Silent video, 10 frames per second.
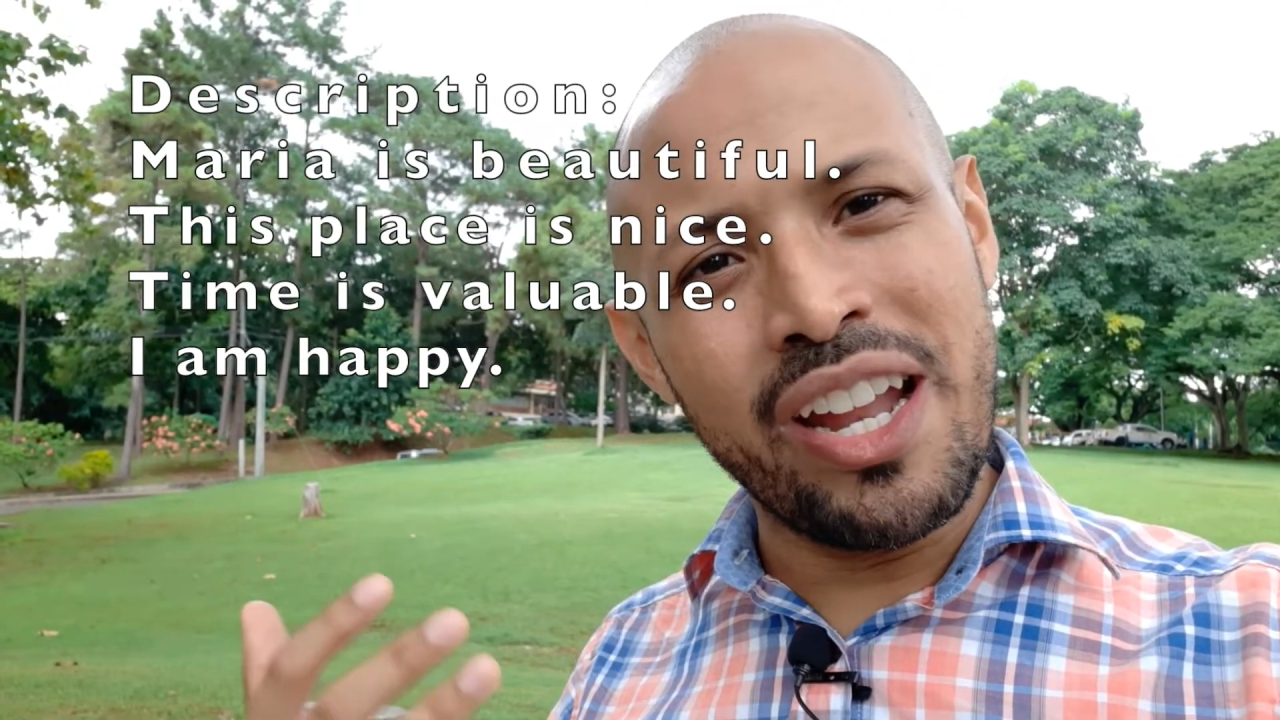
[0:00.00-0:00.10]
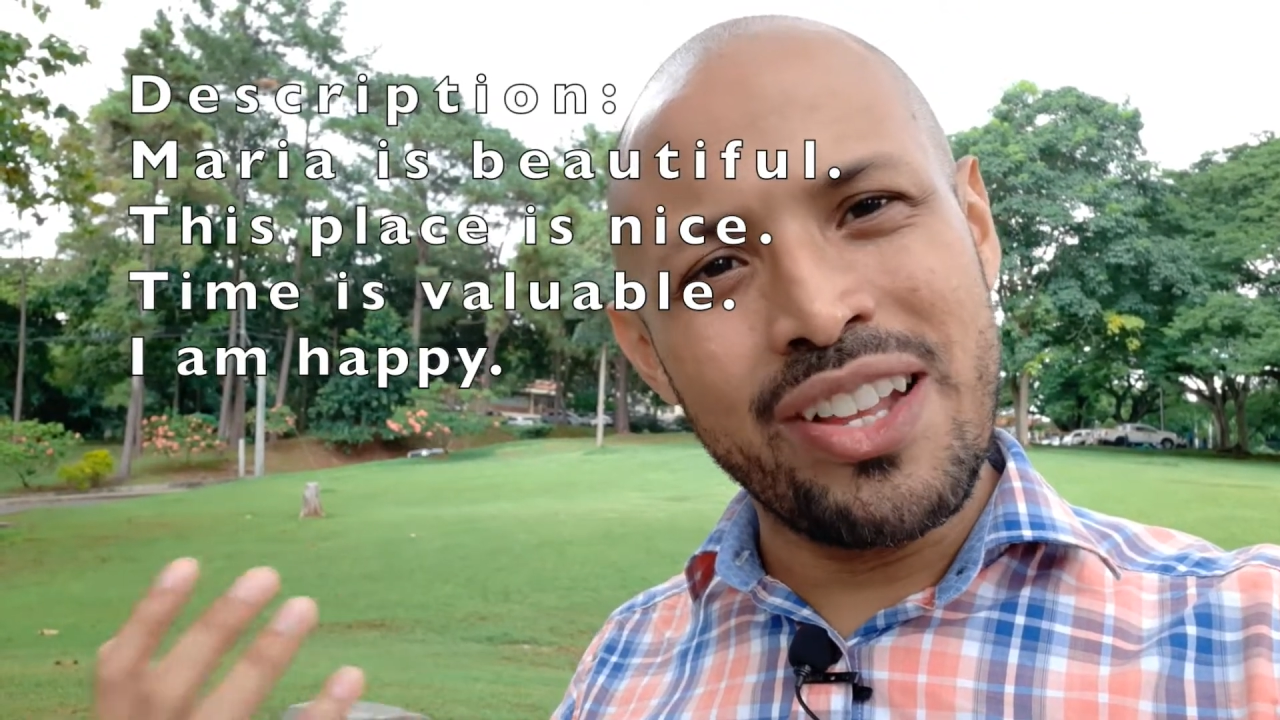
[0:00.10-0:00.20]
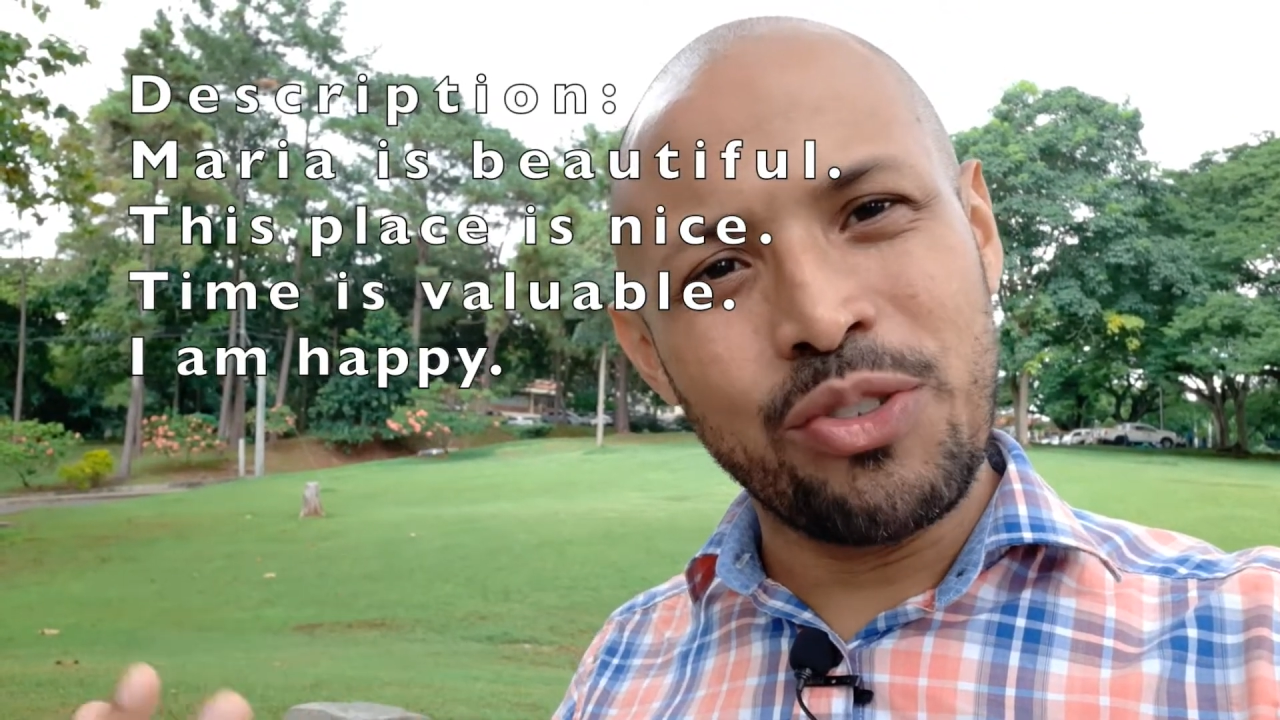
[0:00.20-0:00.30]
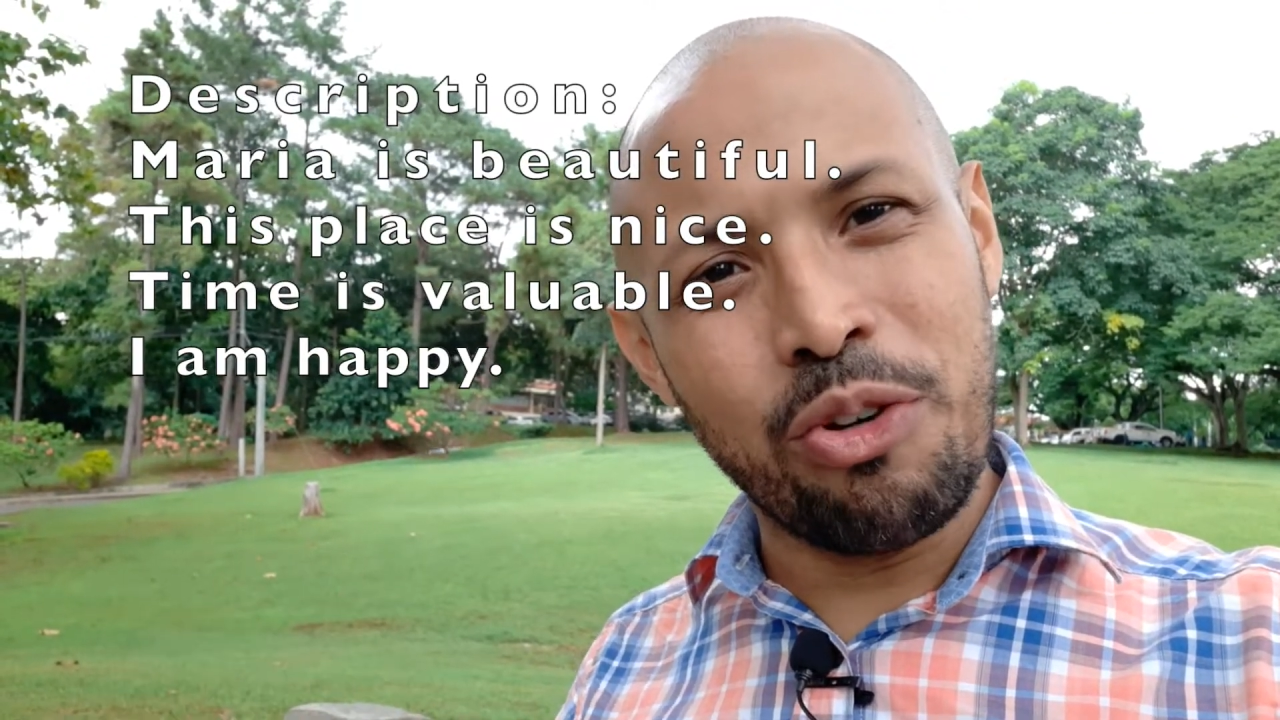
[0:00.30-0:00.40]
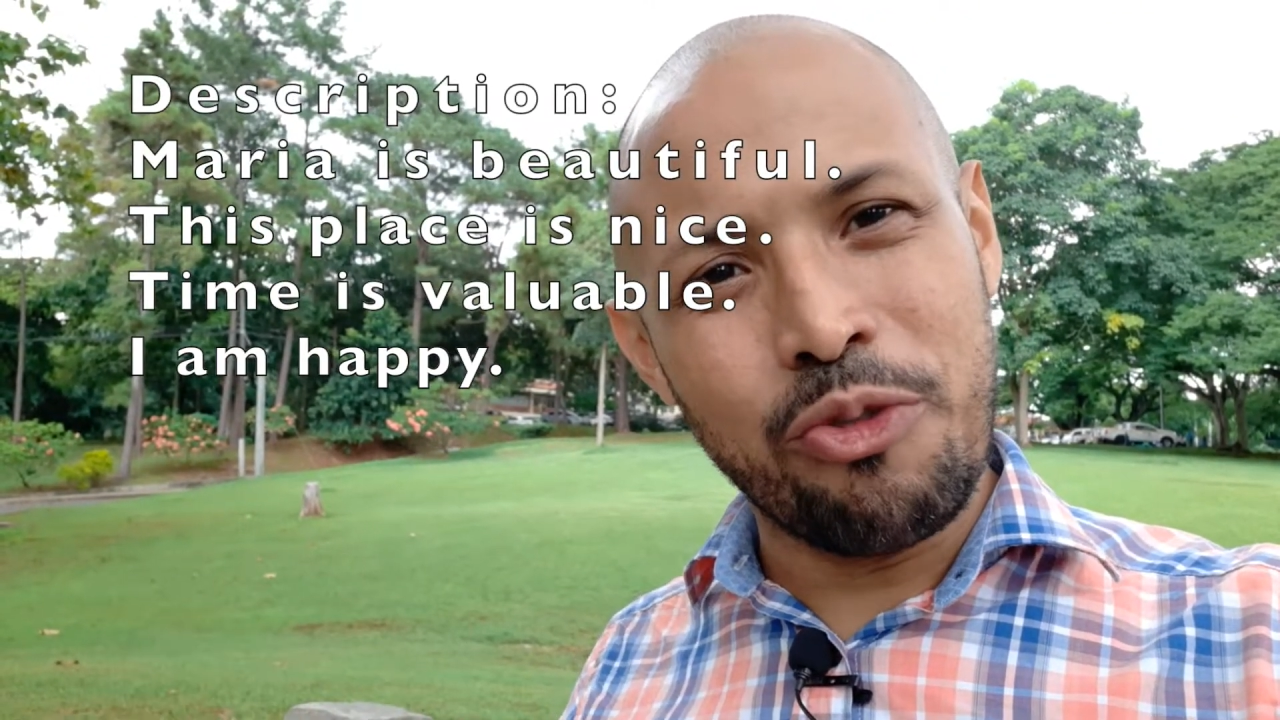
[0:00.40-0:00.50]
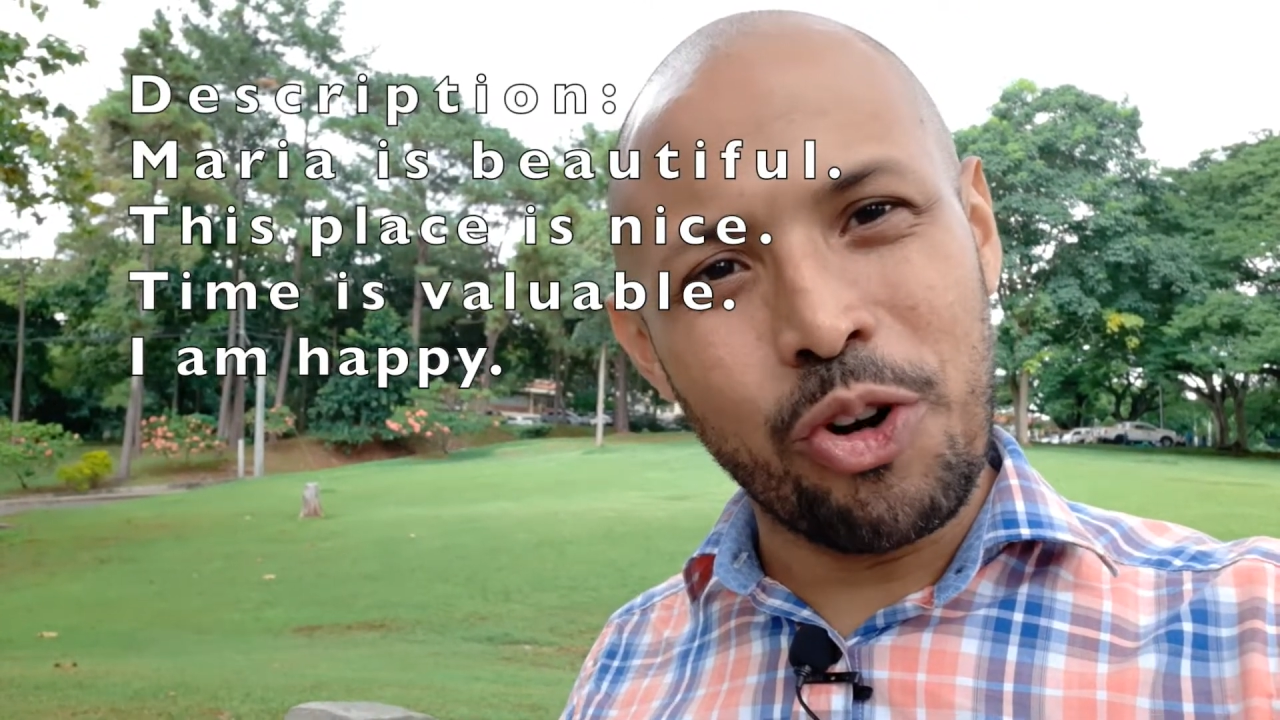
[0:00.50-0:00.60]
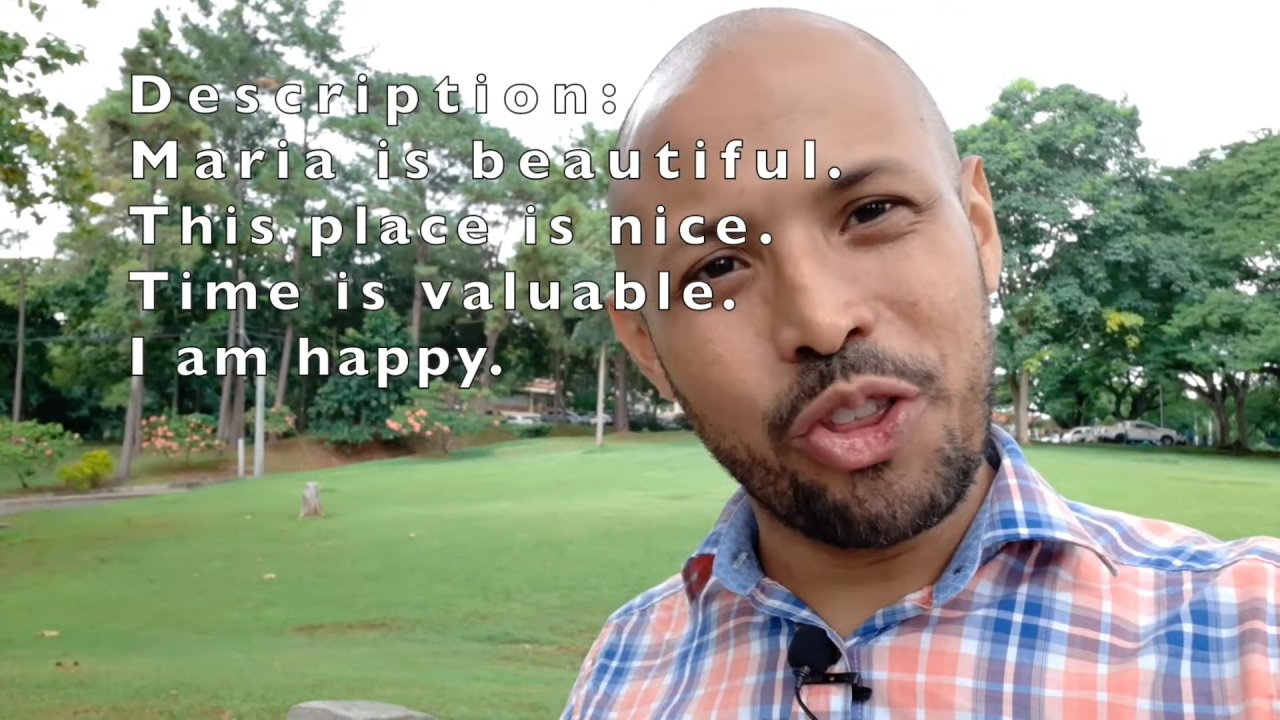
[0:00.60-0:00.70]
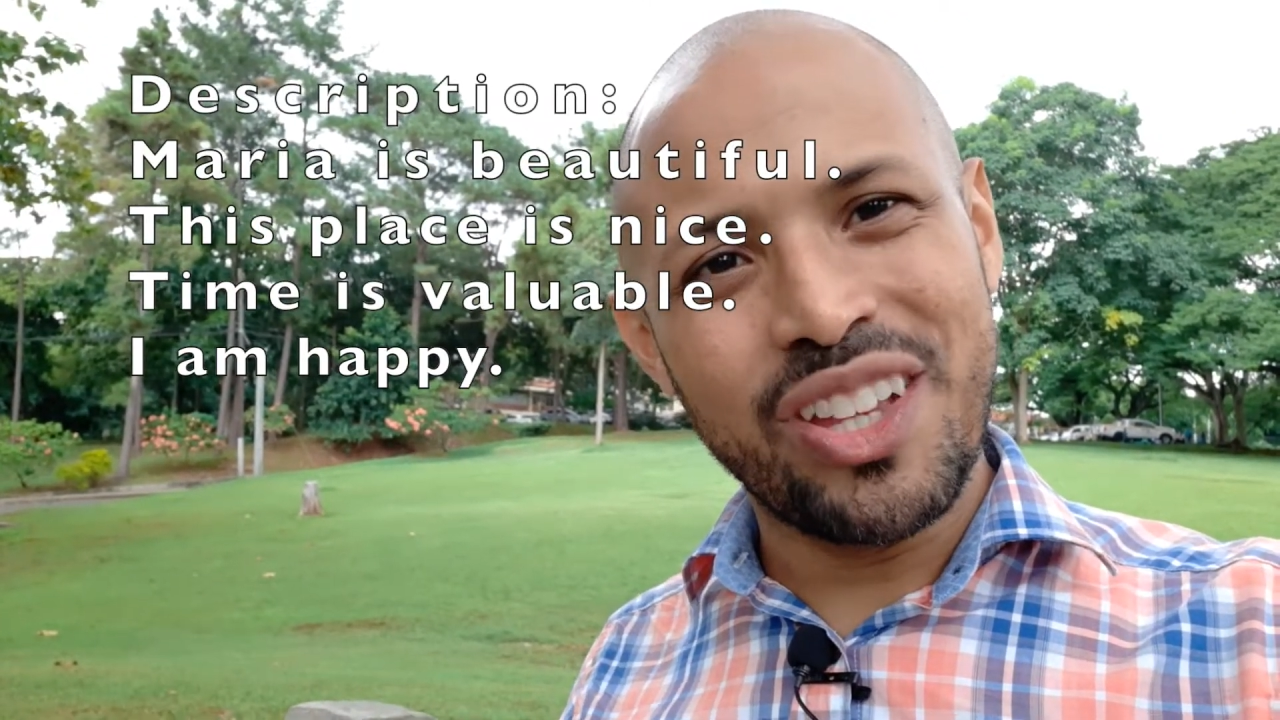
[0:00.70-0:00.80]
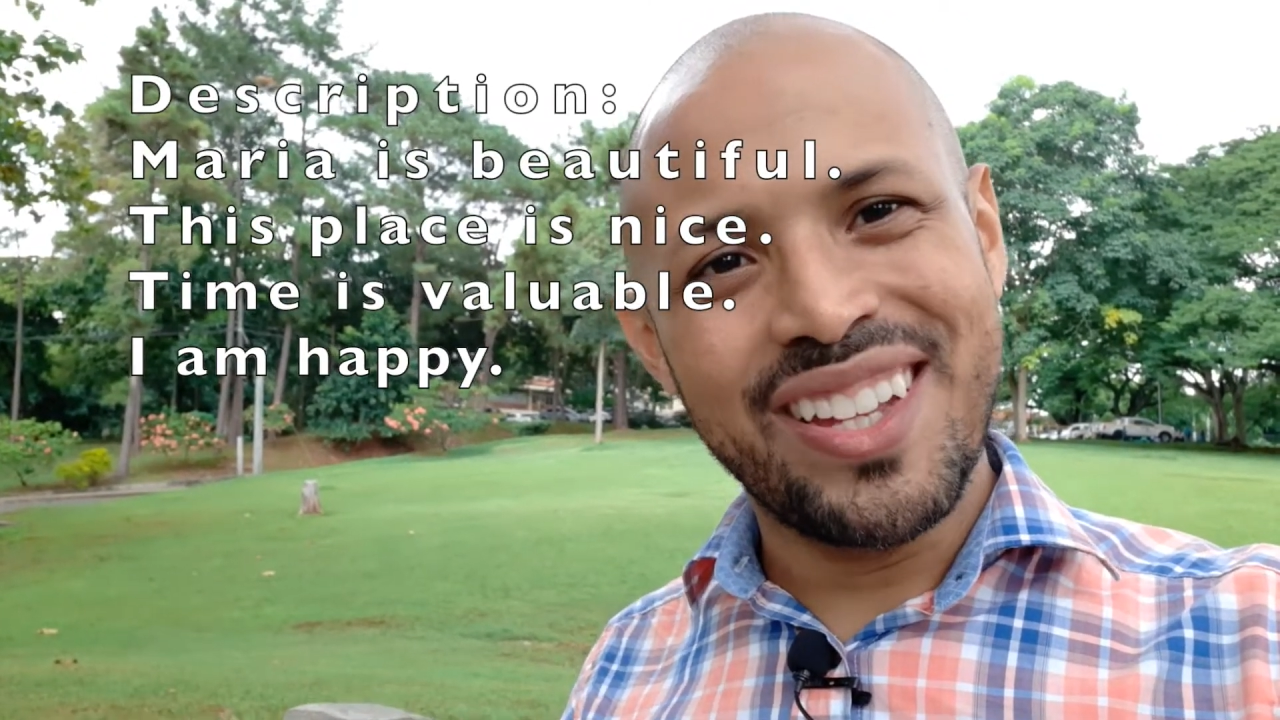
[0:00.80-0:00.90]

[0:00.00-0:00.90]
and so forth.